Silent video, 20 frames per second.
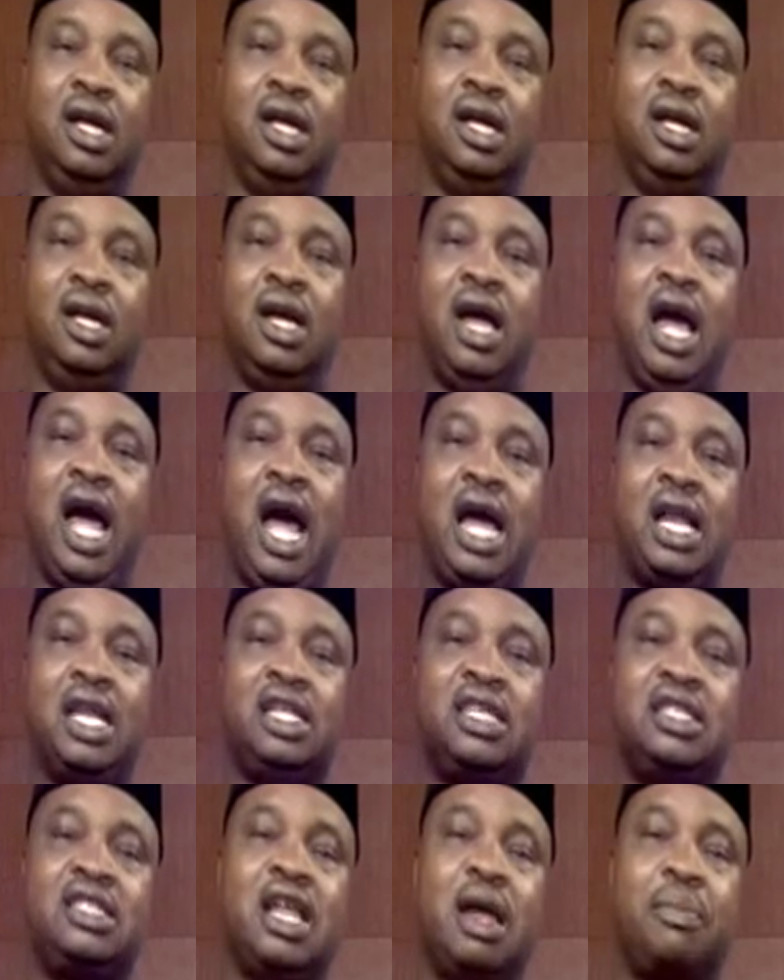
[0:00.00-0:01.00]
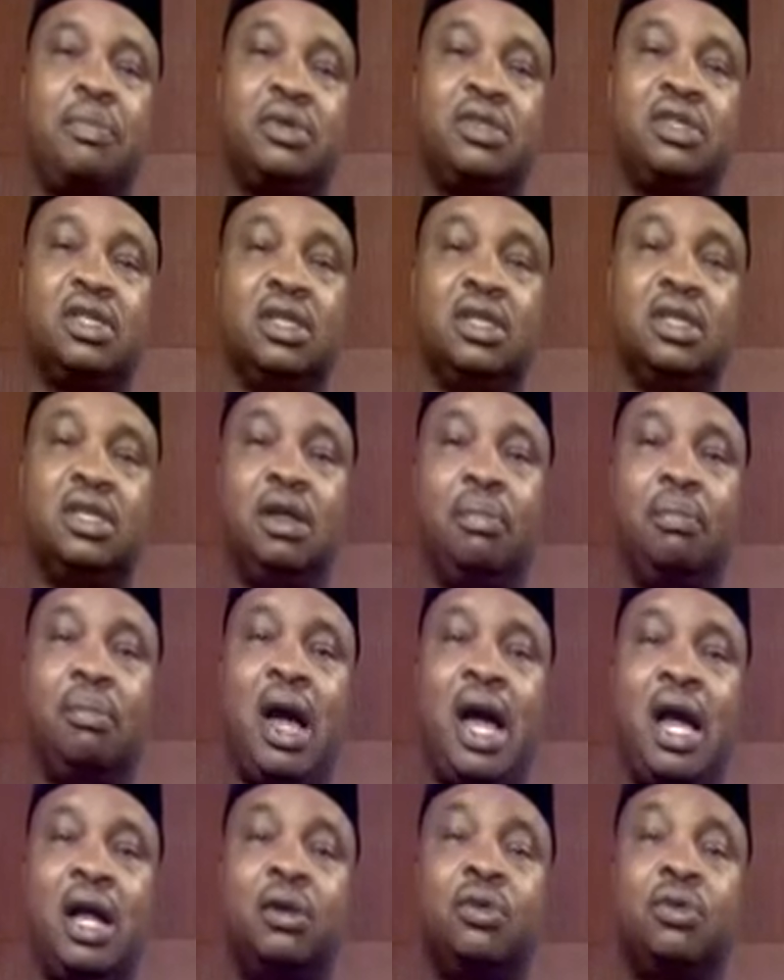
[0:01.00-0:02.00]
and his deputy, the
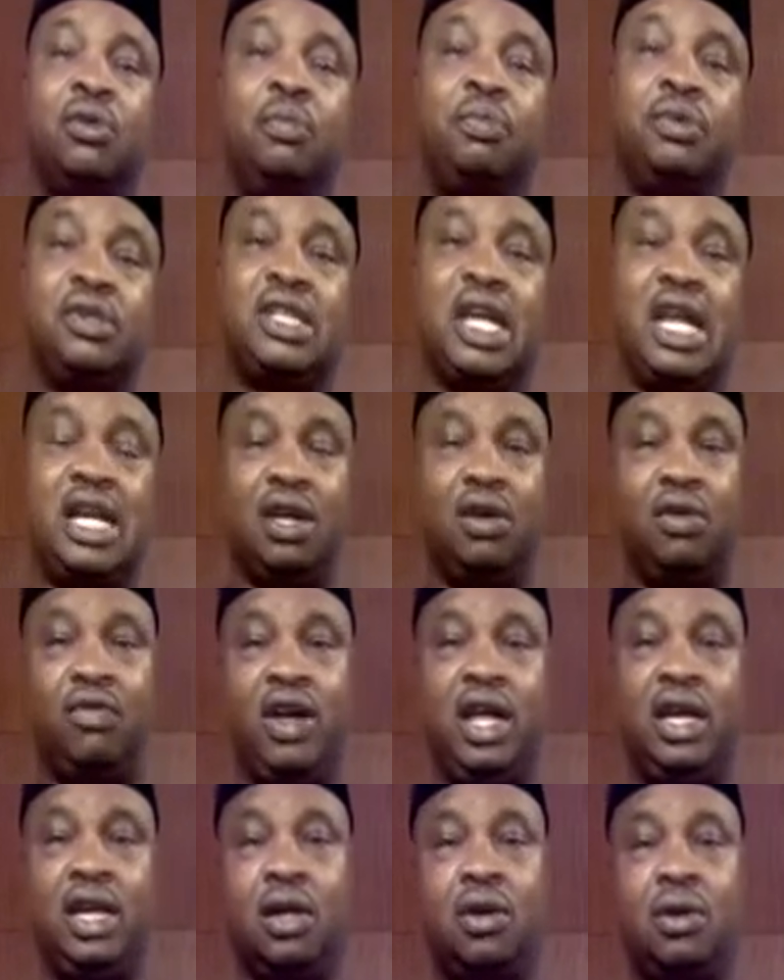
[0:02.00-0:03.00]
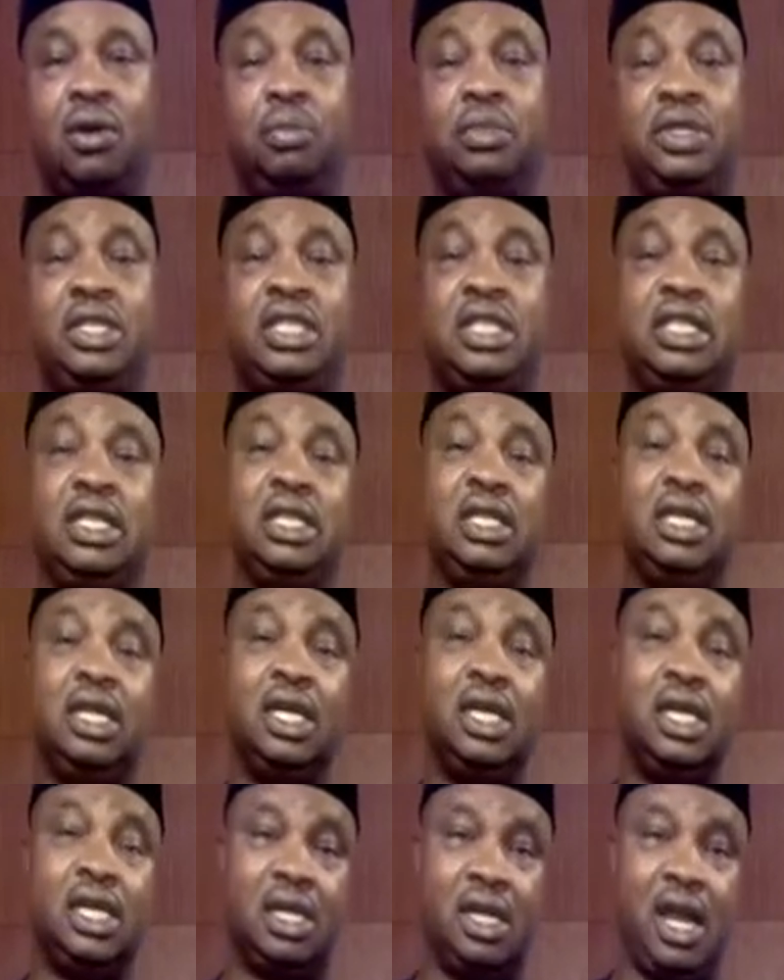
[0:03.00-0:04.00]
man who presided over the committee
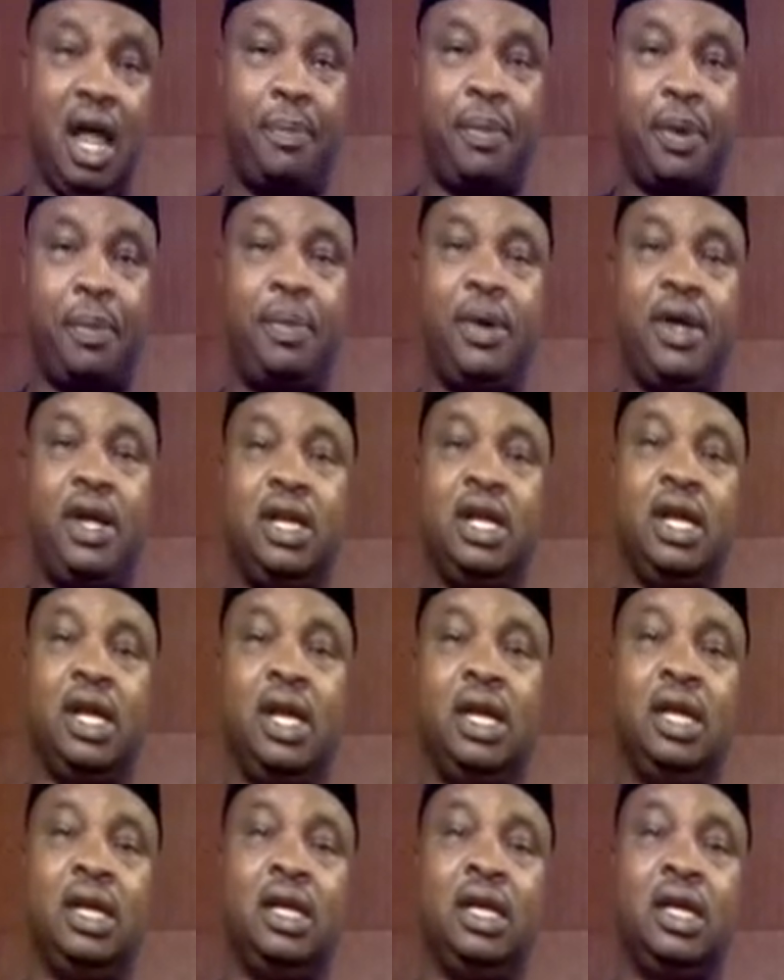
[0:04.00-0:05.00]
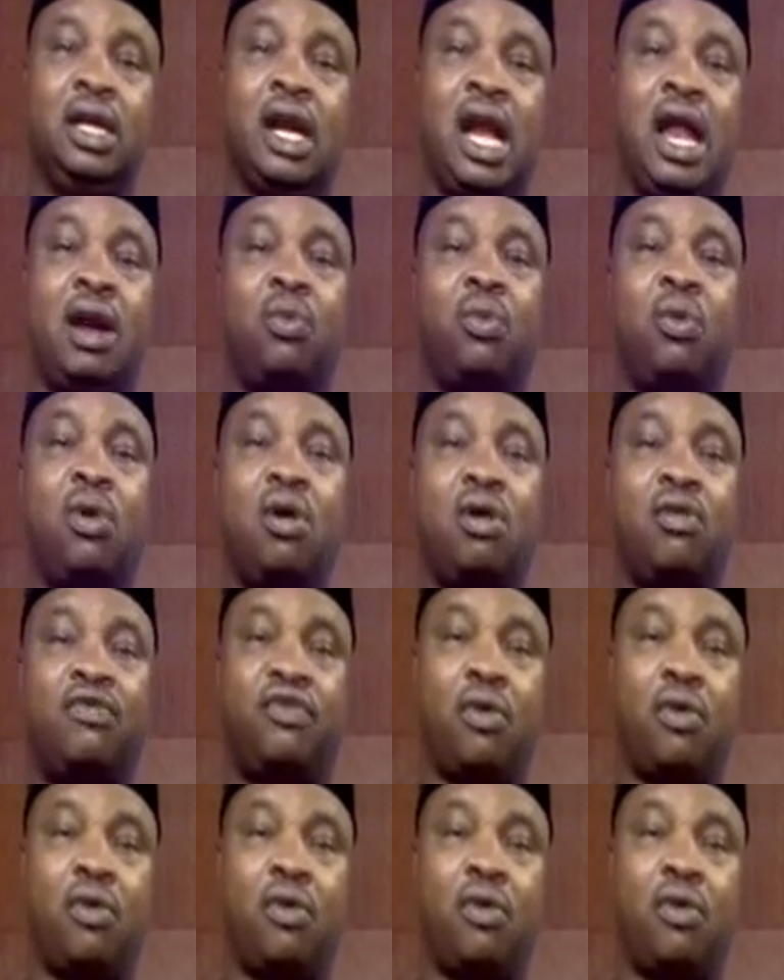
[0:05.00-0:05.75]
that prepared the groundwork for